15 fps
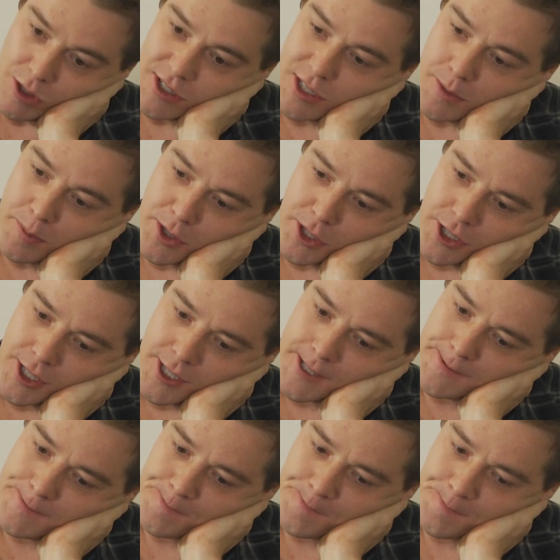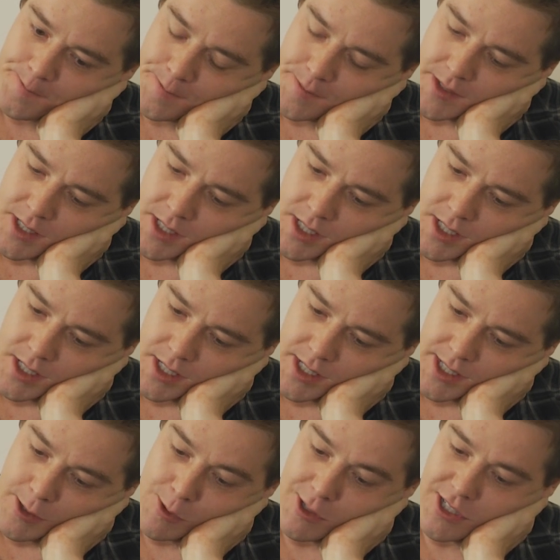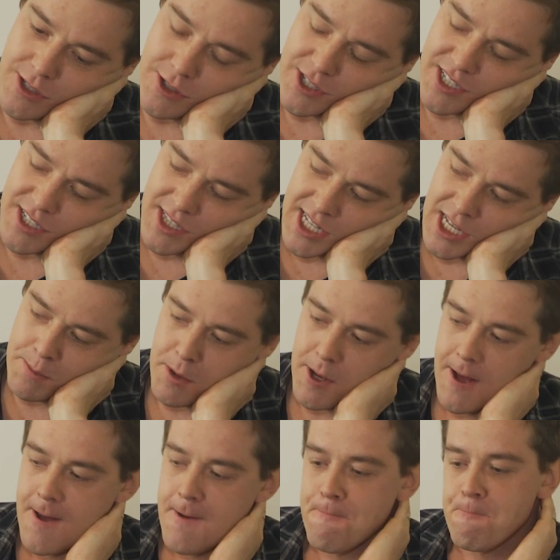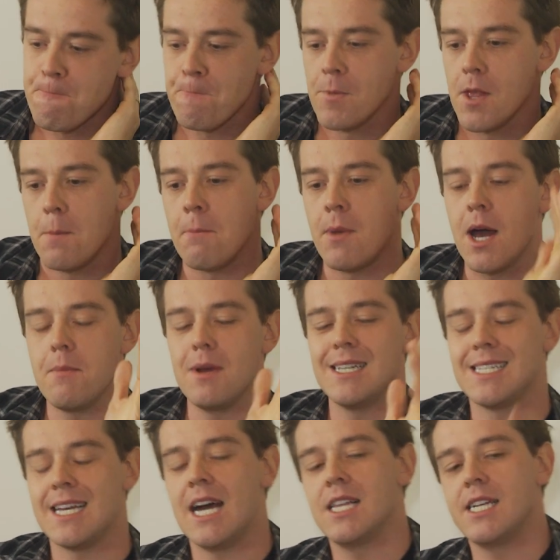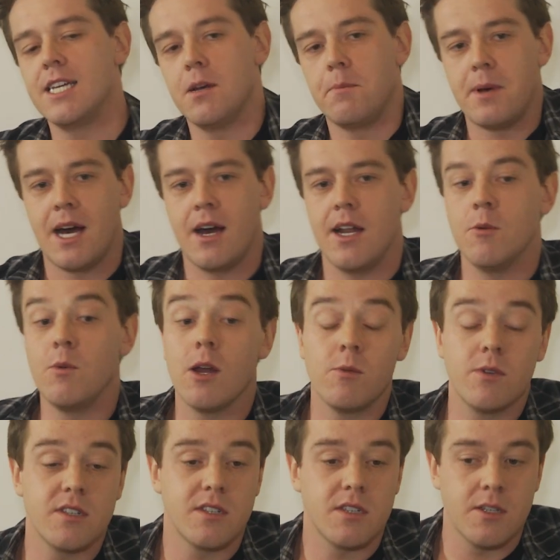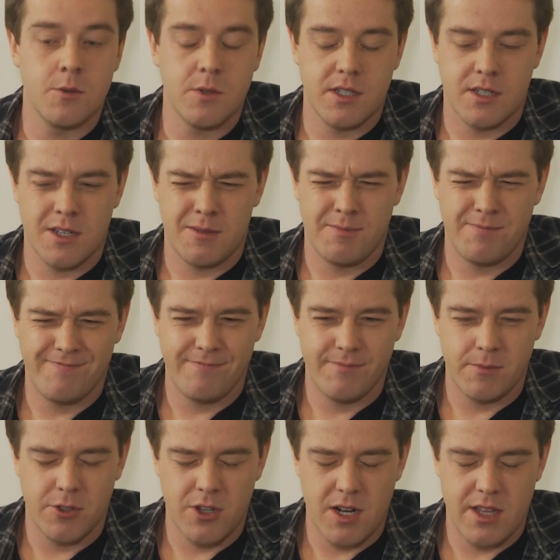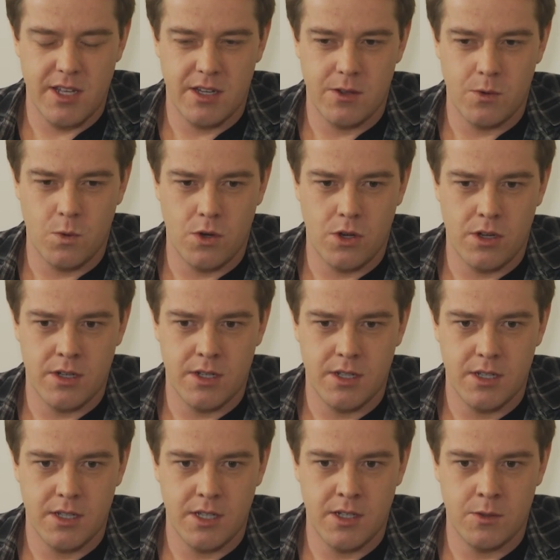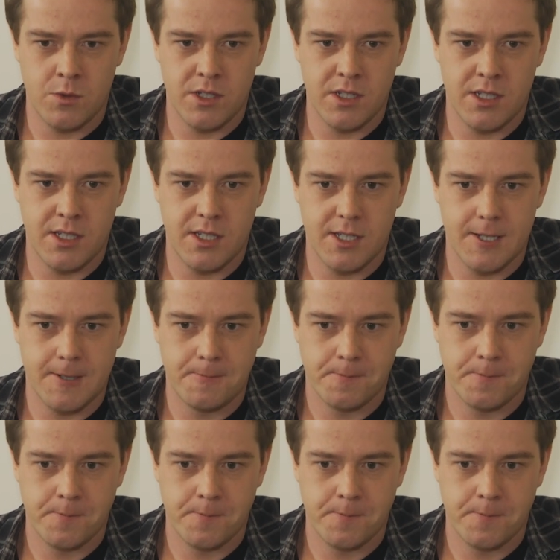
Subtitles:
was a blur. There wasn't a lot of sleep. My mentality about it, it was I'm trying to think of the word. It was,